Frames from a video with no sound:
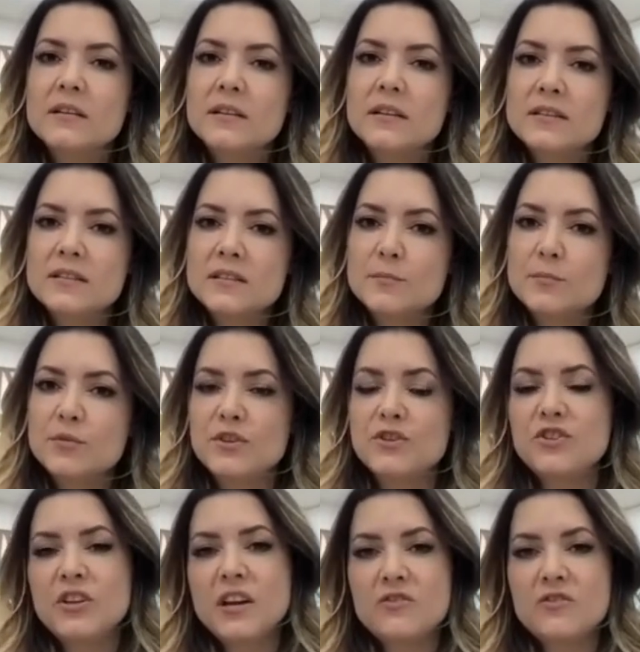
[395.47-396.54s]
It's
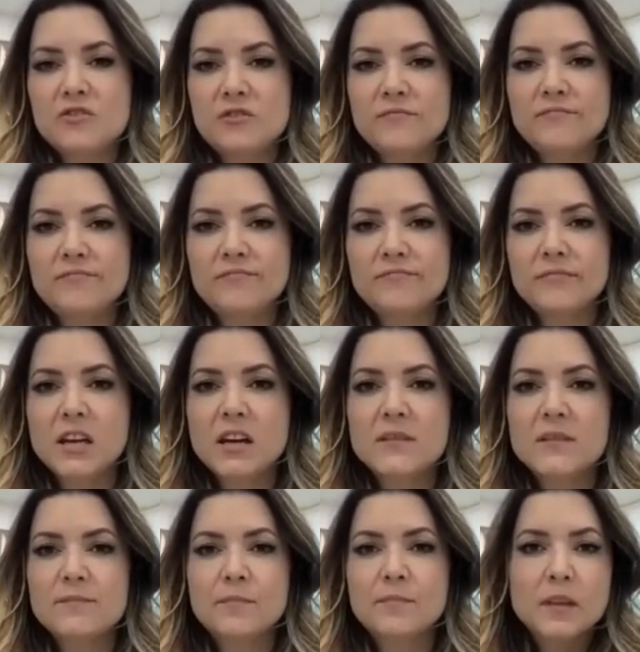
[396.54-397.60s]
depreciation. Okay.
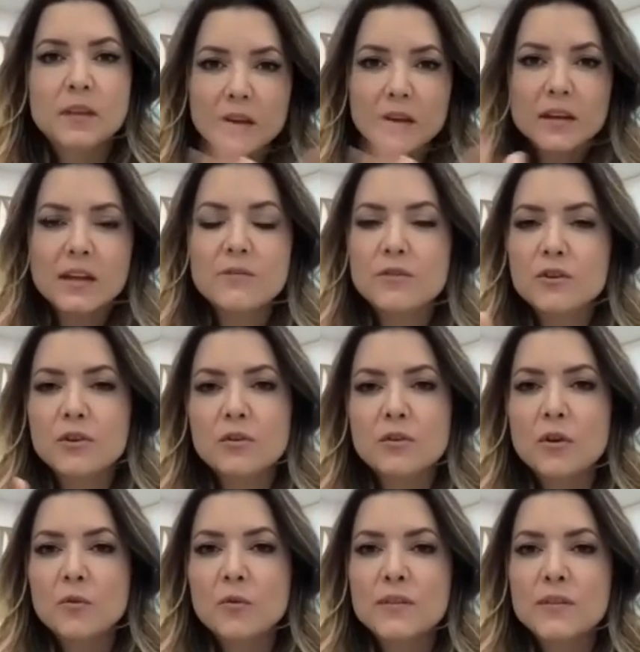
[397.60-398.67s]
If you don't
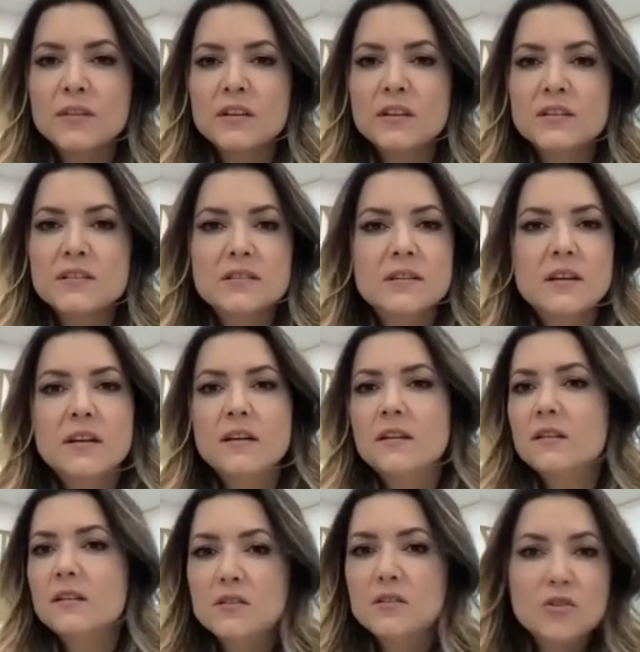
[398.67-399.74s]
know what that is,
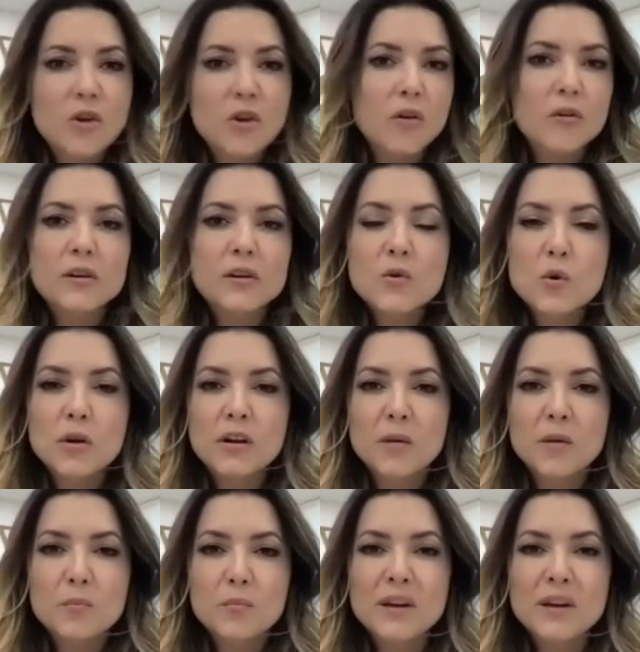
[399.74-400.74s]
go and look it up.